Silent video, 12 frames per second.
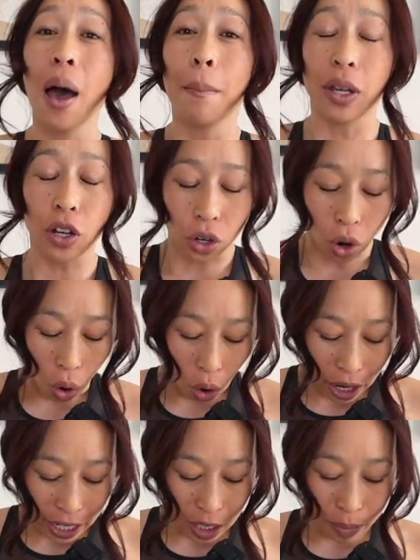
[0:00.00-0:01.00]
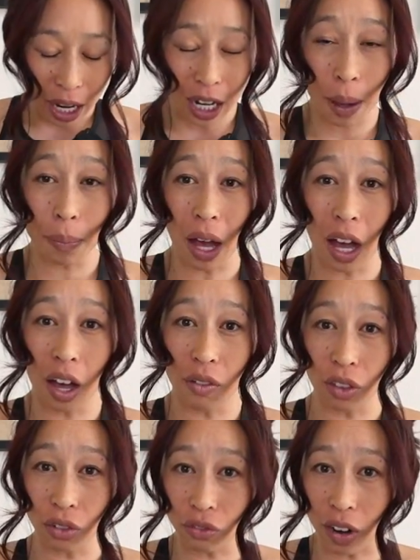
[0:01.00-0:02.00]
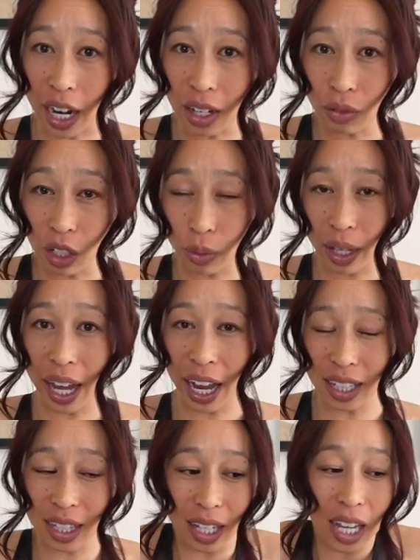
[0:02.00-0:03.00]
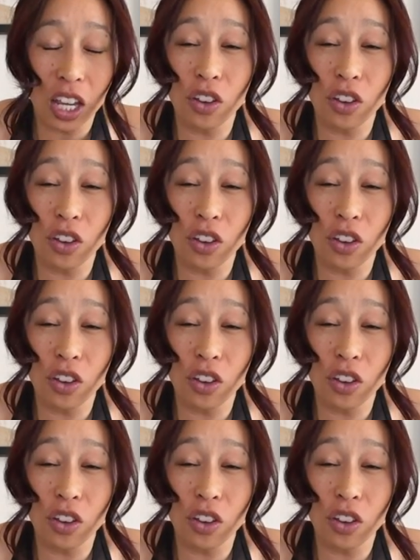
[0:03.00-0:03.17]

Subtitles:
but your core is made up of the front, which we can see.